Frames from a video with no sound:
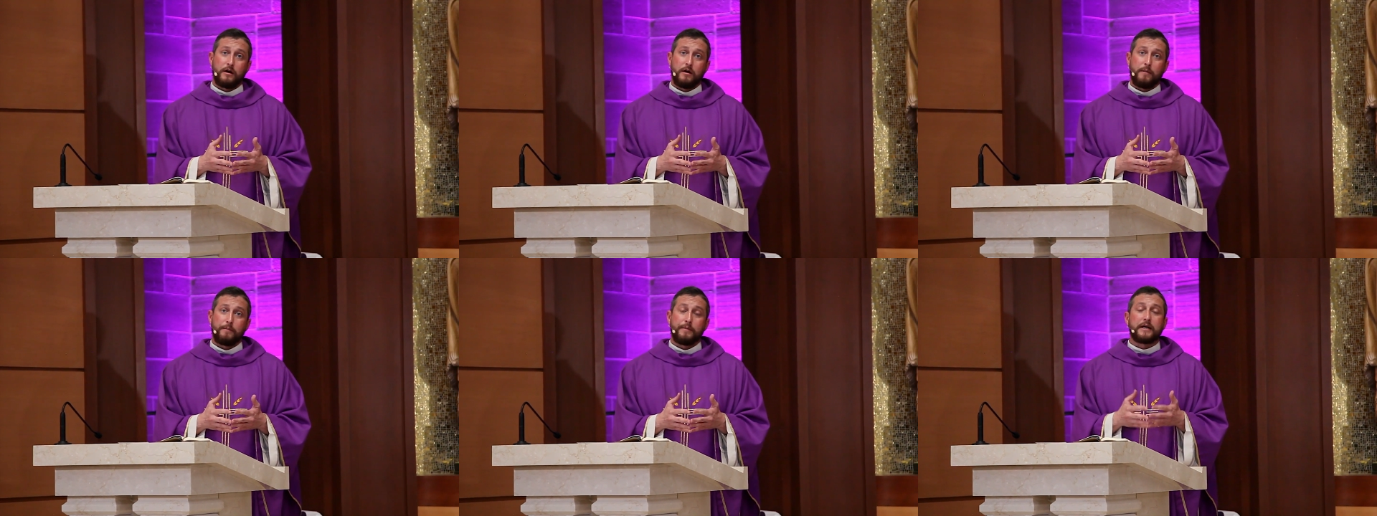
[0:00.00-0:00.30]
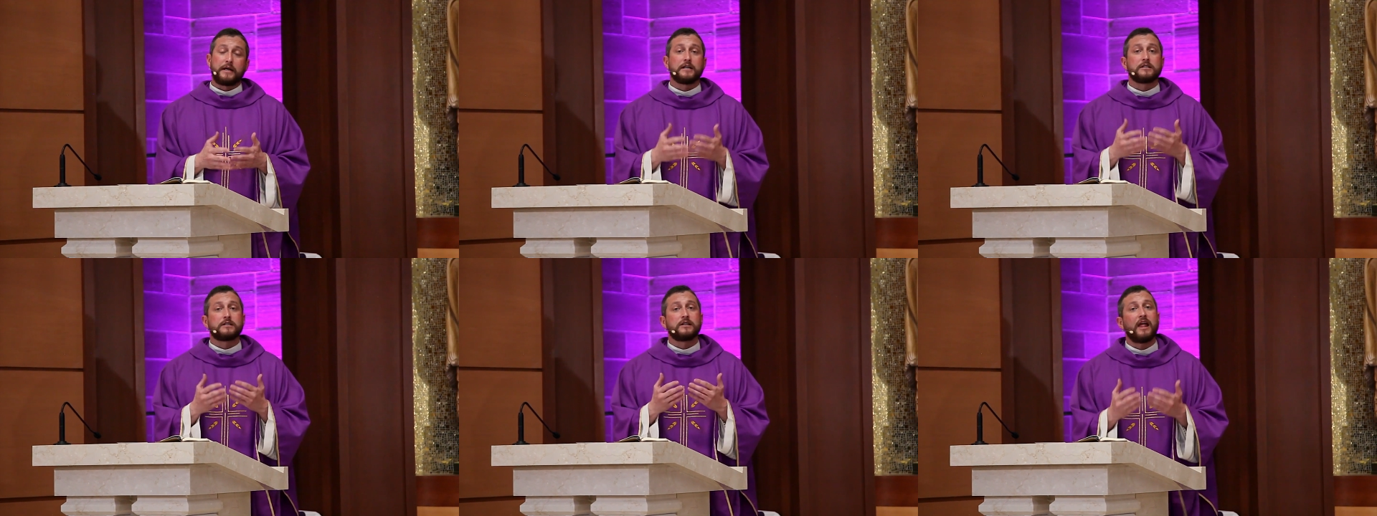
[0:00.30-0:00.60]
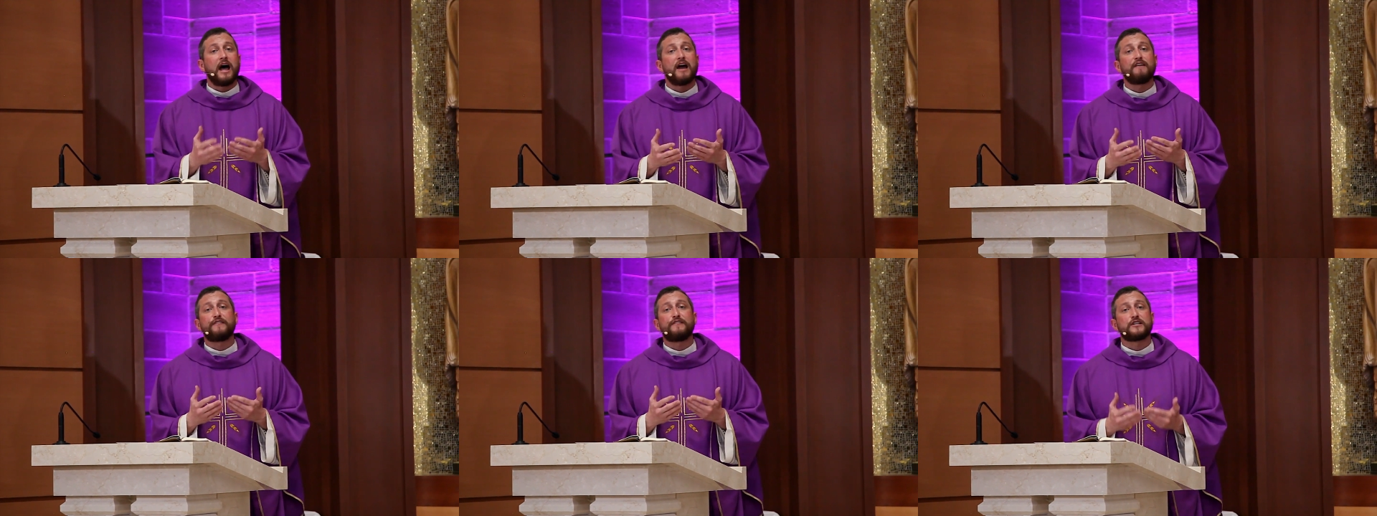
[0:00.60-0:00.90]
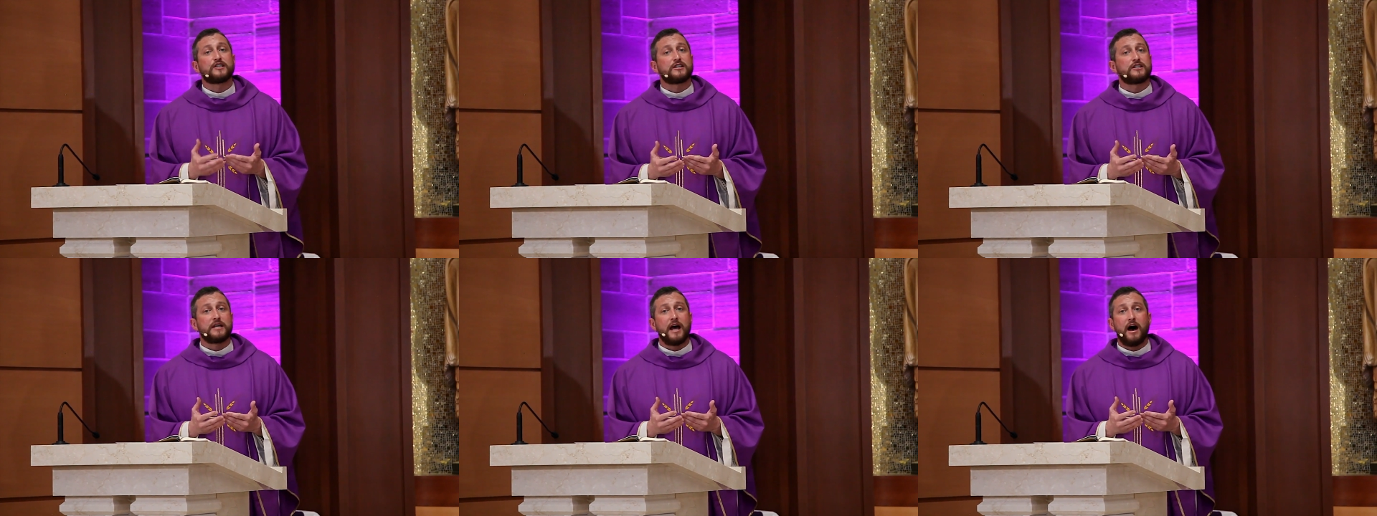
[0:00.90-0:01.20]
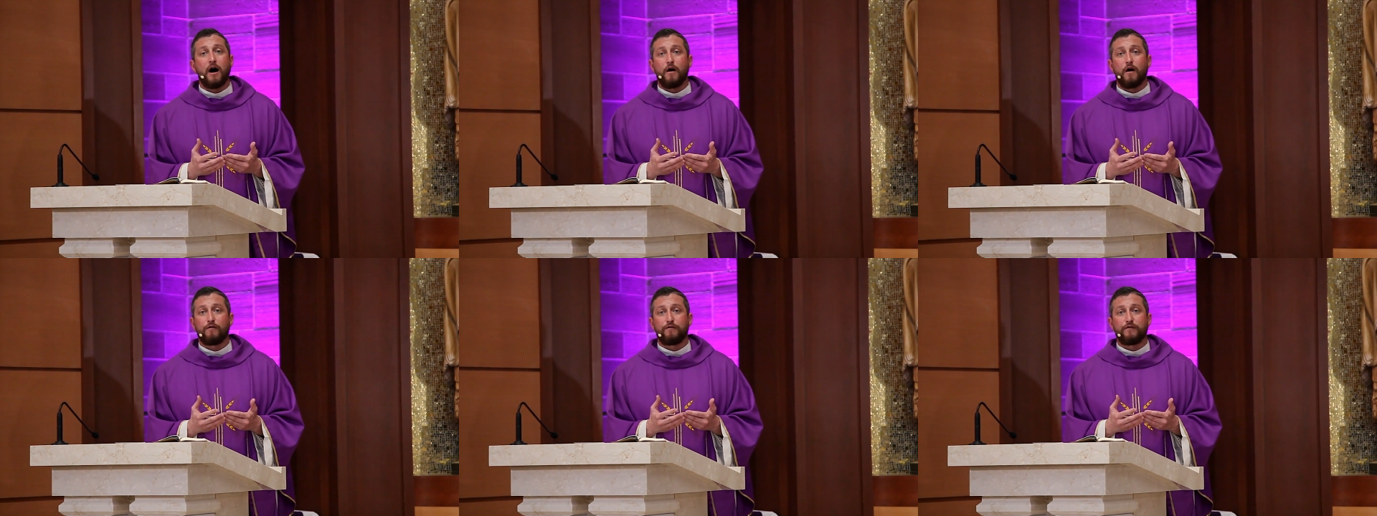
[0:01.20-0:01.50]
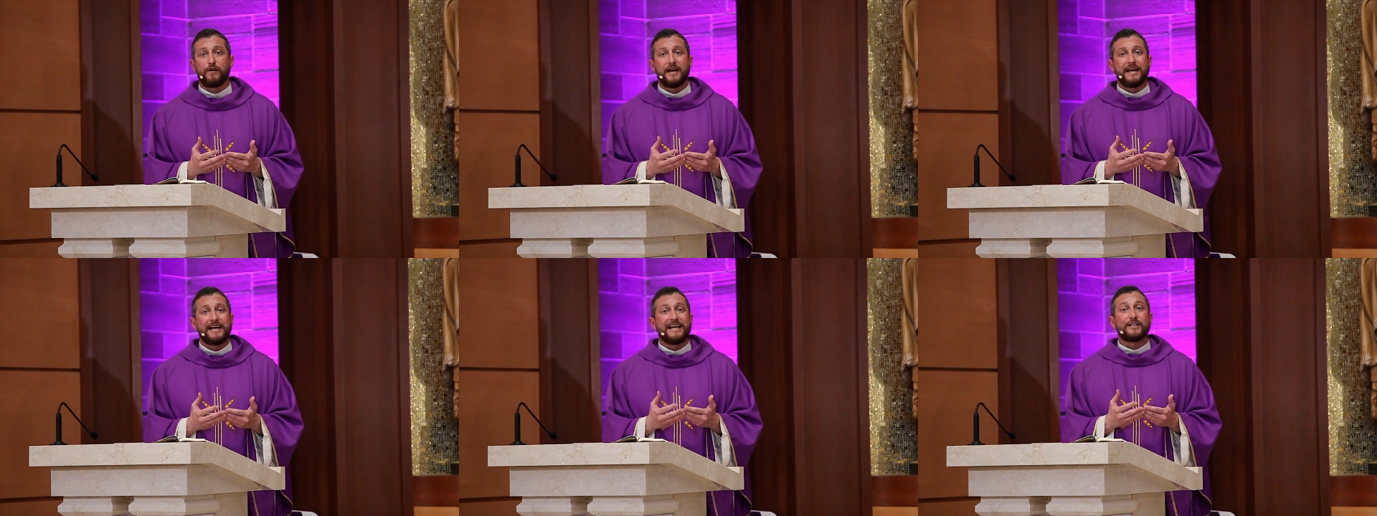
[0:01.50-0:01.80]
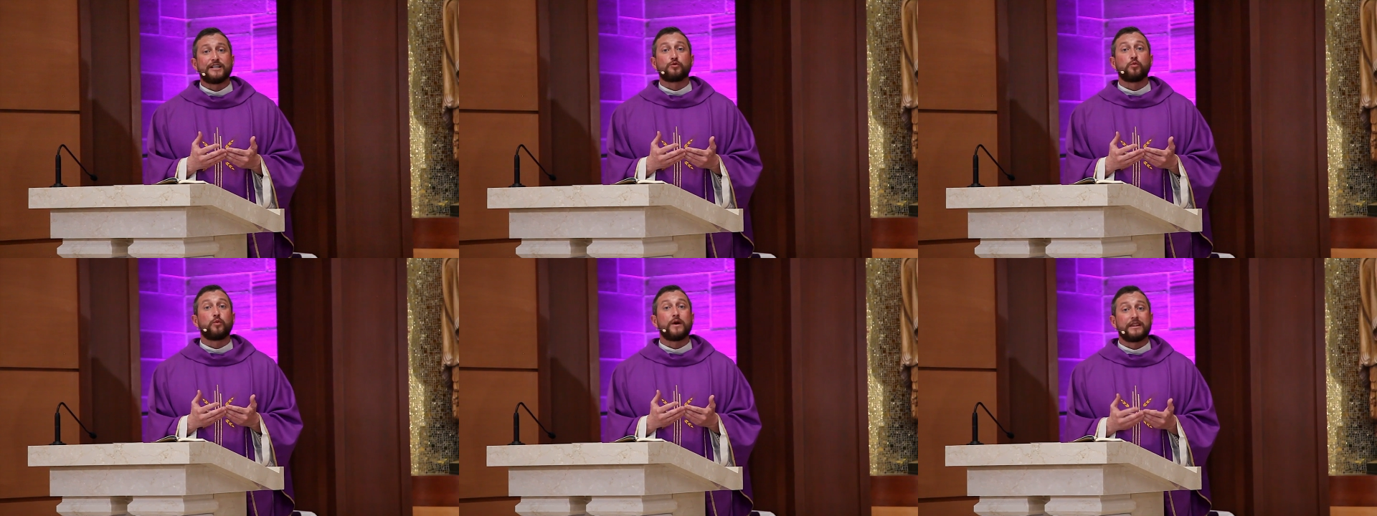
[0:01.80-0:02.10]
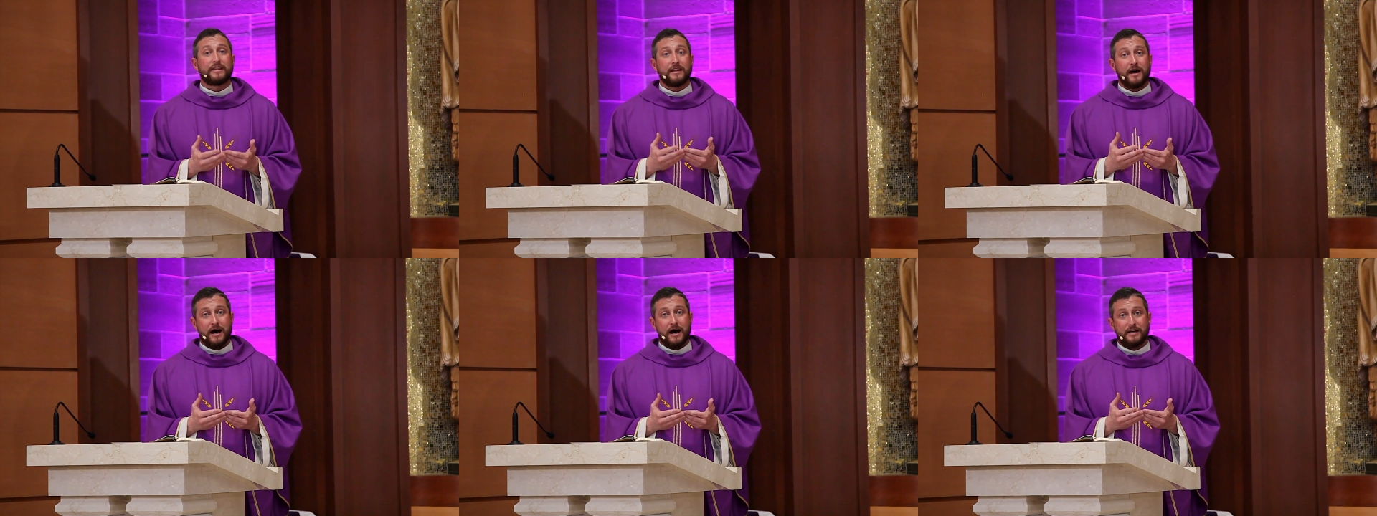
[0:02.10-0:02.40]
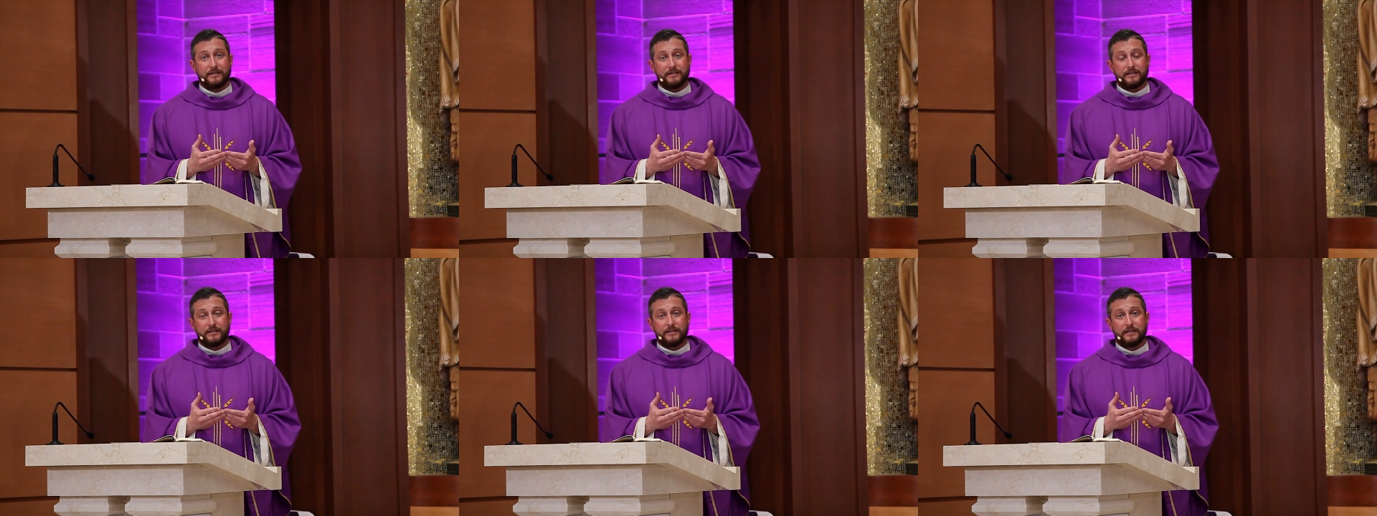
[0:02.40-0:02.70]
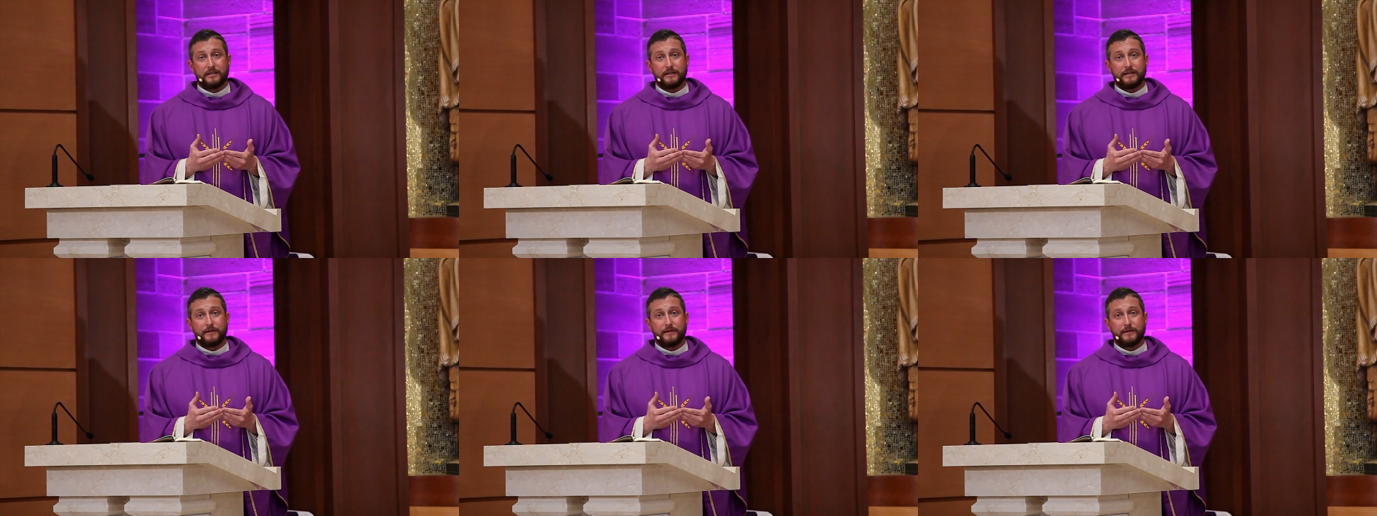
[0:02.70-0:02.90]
because life itself is with us.